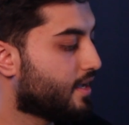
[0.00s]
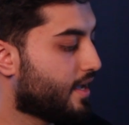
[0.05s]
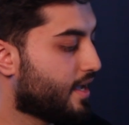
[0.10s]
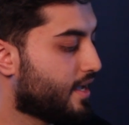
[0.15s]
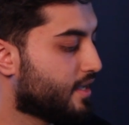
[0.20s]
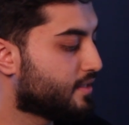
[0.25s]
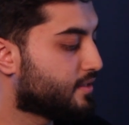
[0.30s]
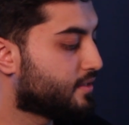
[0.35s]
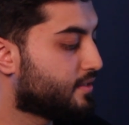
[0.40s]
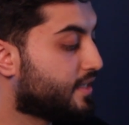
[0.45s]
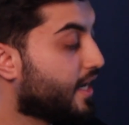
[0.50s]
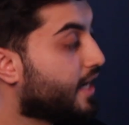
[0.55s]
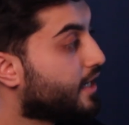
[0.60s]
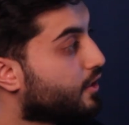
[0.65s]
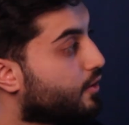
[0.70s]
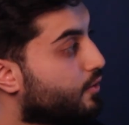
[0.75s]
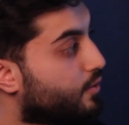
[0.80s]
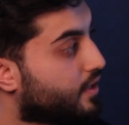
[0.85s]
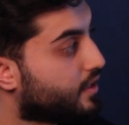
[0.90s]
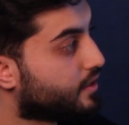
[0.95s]
is
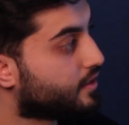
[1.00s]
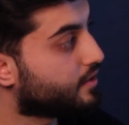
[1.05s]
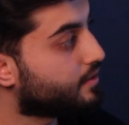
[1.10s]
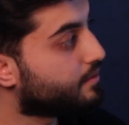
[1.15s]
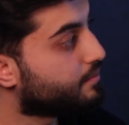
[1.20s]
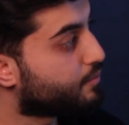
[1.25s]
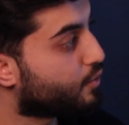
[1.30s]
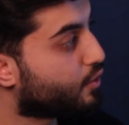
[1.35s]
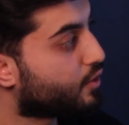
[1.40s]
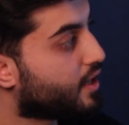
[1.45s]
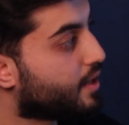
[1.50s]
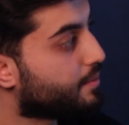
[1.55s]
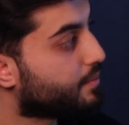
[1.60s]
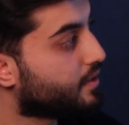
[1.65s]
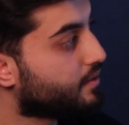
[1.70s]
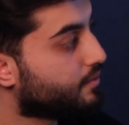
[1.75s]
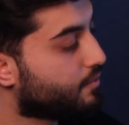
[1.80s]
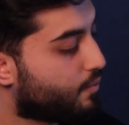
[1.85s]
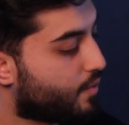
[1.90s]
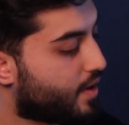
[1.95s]
data-oriented
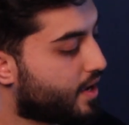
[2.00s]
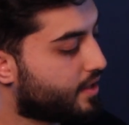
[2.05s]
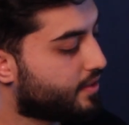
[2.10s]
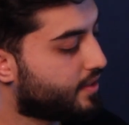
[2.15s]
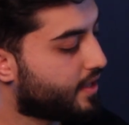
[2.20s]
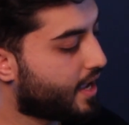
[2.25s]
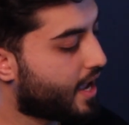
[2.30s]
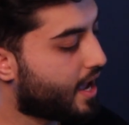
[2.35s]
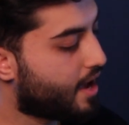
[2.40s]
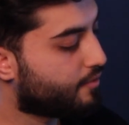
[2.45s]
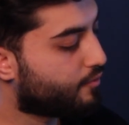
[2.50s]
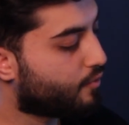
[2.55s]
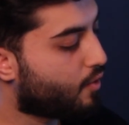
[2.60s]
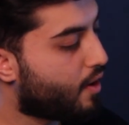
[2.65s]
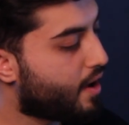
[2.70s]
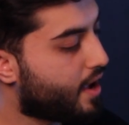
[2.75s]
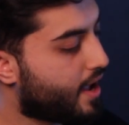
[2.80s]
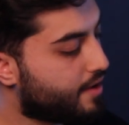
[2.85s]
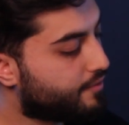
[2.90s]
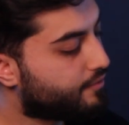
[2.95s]
programming, where they have
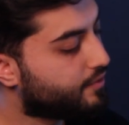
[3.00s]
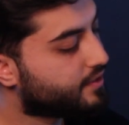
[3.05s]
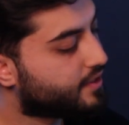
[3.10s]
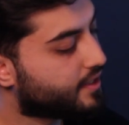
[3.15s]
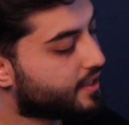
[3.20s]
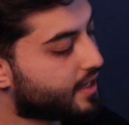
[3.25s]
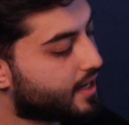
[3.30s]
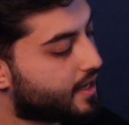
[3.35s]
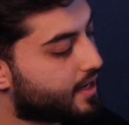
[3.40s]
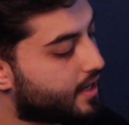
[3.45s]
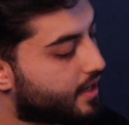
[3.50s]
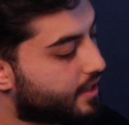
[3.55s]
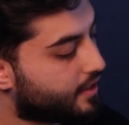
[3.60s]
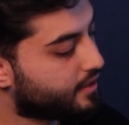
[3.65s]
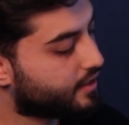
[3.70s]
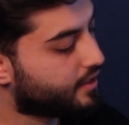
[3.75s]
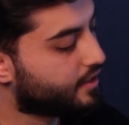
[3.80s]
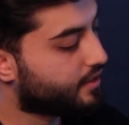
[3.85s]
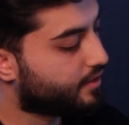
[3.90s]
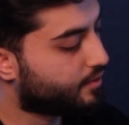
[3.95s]
everything
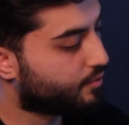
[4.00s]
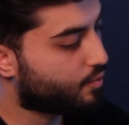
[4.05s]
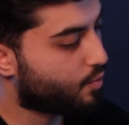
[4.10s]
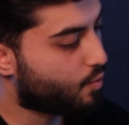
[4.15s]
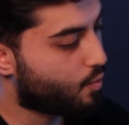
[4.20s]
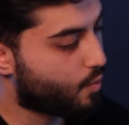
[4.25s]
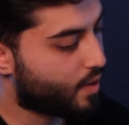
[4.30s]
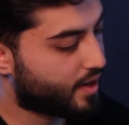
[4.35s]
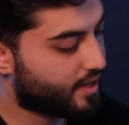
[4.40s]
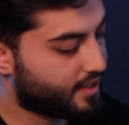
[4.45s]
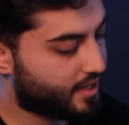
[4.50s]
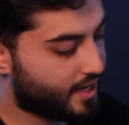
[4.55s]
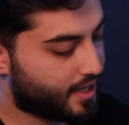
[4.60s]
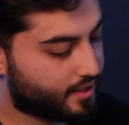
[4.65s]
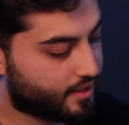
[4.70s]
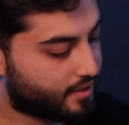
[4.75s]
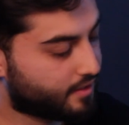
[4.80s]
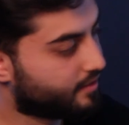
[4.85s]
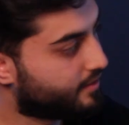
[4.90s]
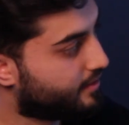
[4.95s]
aligned in one
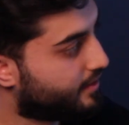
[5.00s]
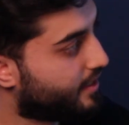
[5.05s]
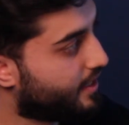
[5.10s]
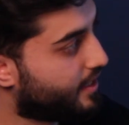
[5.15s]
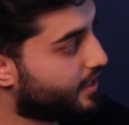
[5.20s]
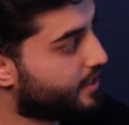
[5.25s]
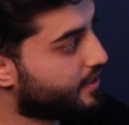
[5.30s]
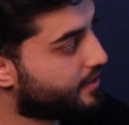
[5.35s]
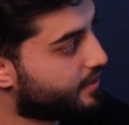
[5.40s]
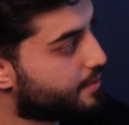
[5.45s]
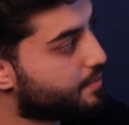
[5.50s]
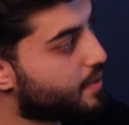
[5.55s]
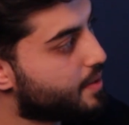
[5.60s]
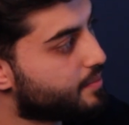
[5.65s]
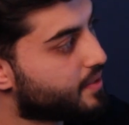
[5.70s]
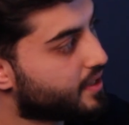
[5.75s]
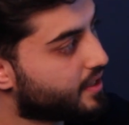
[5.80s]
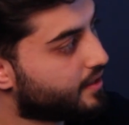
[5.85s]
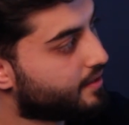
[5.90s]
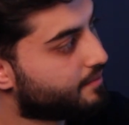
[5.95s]
data in the
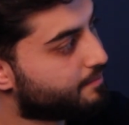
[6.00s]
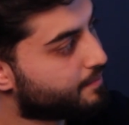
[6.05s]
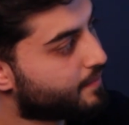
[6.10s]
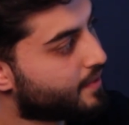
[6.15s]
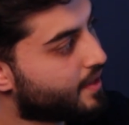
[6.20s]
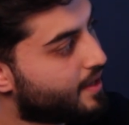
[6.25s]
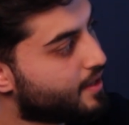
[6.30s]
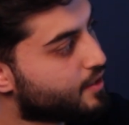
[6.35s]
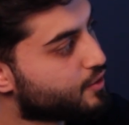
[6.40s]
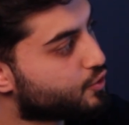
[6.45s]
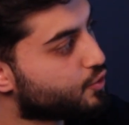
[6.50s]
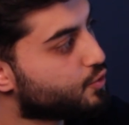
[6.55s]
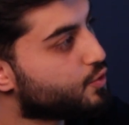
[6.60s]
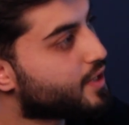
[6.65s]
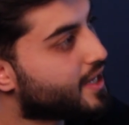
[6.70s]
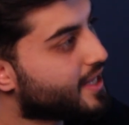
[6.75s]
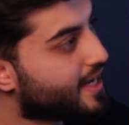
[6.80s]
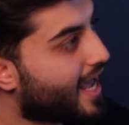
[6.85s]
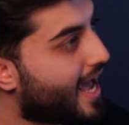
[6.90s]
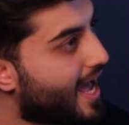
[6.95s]
memory. So you
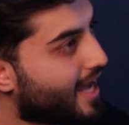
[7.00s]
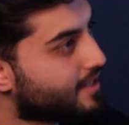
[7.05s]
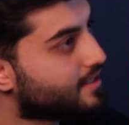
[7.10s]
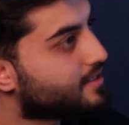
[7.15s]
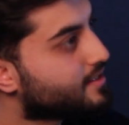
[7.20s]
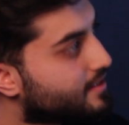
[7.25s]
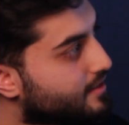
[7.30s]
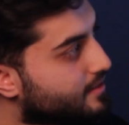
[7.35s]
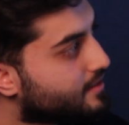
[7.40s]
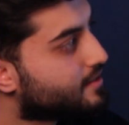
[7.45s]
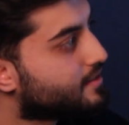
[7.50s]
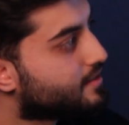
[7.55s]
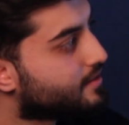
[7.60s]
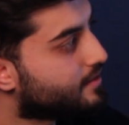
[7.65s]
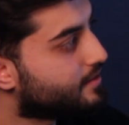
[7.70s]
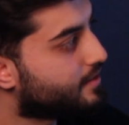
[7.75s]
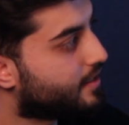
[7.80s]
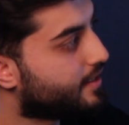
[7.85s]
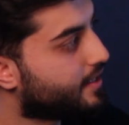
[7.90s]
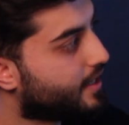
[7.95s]
can access
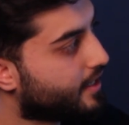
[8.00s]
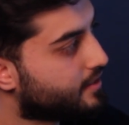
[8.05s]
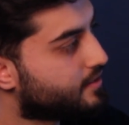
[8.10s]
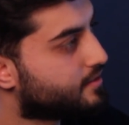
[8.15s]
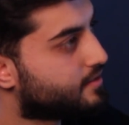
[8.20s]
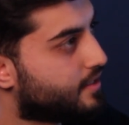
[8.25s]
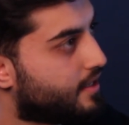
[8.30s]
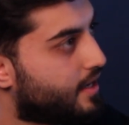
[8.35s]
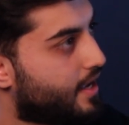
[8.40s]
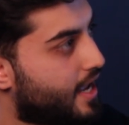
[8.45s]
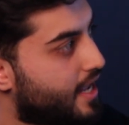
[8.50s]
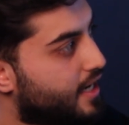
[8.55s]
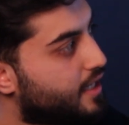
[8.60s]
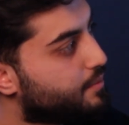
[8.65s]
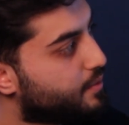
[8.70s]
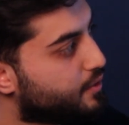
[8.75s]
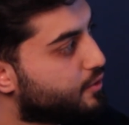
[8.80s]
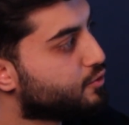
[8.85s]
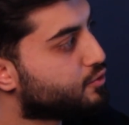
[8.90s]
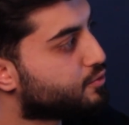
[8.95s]
the next
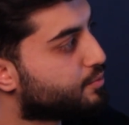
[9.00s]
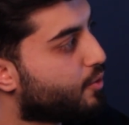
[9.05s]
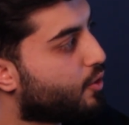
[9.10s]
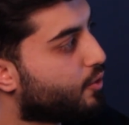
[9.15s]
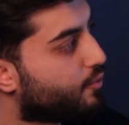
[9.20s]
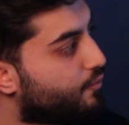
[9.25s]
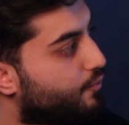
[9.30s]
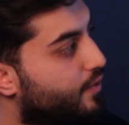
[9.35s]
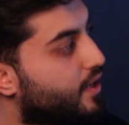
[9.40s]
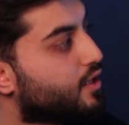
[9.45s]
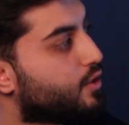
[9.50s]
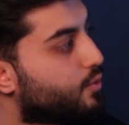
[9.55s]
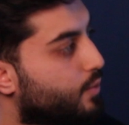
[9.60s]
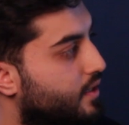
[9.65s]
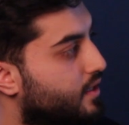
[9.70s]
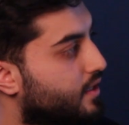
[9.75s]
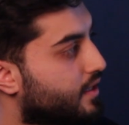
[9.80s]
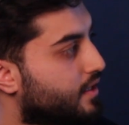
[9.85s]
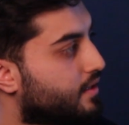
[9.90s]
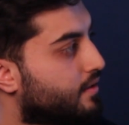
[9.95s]
enemy to spawn very
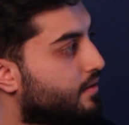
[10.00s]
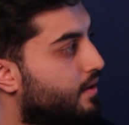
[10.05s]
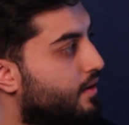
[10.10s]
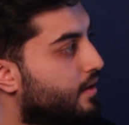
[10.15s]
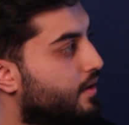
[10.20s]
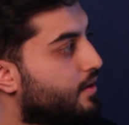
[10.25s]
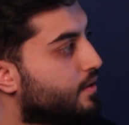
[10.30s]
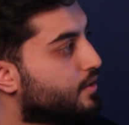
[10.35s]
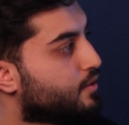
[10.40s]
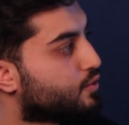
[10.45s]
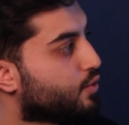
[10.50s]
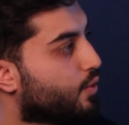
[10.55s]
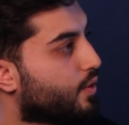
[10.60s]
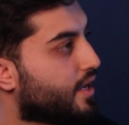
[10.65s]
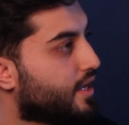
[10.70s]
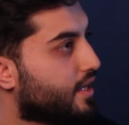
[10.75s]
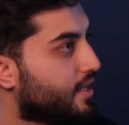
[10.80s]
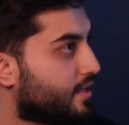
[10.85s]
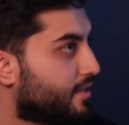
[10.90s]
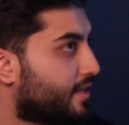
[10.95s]
quickly. So
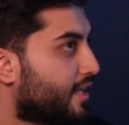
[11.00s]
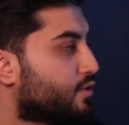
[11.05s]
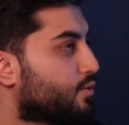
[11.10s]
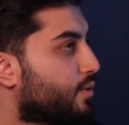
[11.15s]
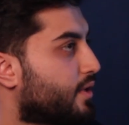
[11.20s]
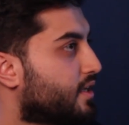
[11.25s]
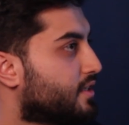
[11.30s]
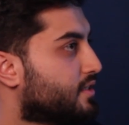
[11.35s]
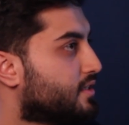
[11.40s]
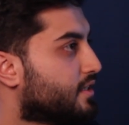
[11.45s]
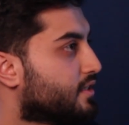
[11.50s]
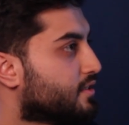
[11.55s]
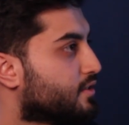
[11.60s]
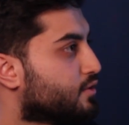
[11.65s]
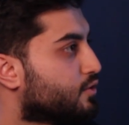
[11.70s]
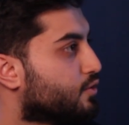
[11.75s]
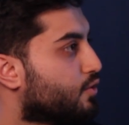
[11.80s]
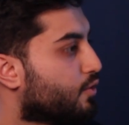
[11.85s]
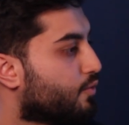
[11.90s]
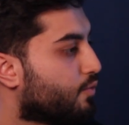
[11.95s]
that's why ECS
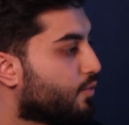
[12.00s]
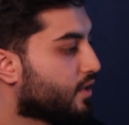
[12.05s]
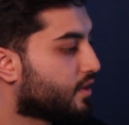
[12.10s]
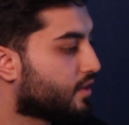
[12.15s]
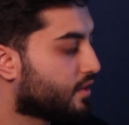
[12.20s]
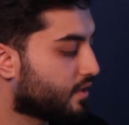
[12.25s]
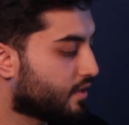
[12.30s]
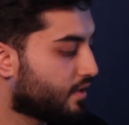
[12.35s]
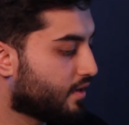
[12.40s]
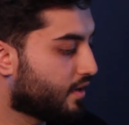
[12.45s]
is good with